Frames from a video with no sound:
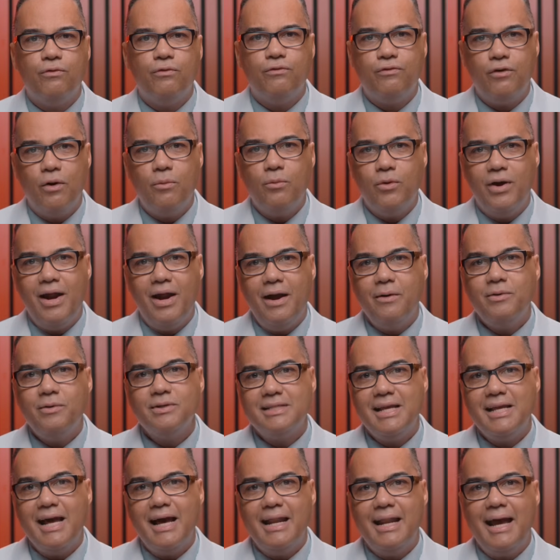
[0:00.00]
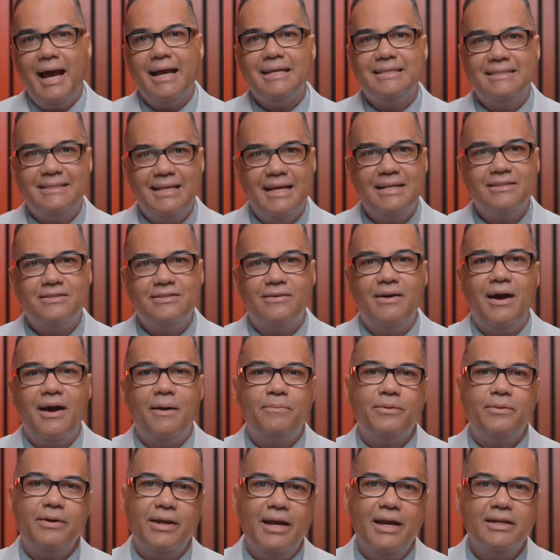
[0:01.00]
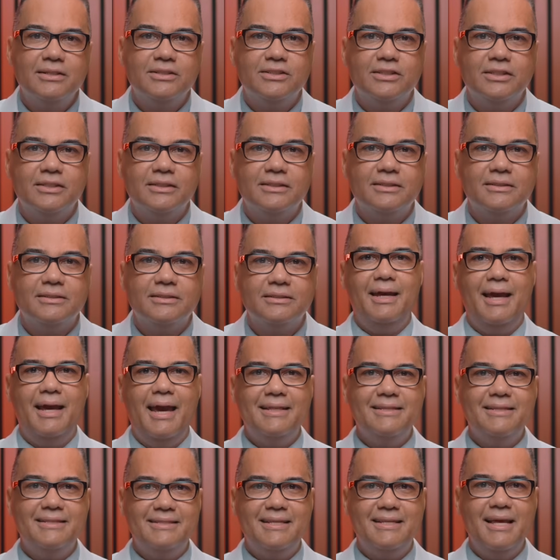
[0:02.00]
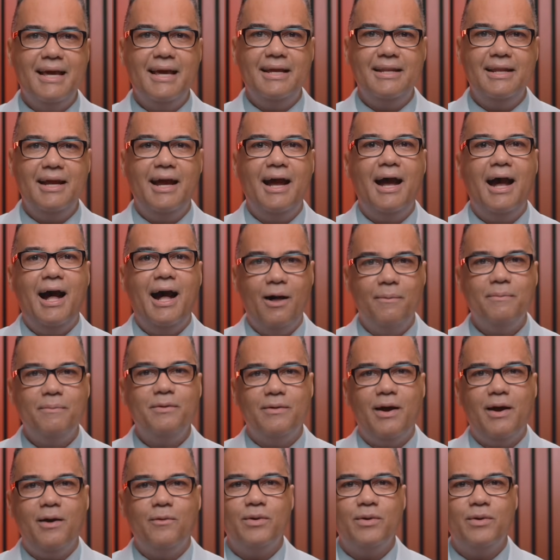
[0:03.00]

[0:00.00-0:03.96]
From where I was at, I sensed her apprehension and said, "I'll be right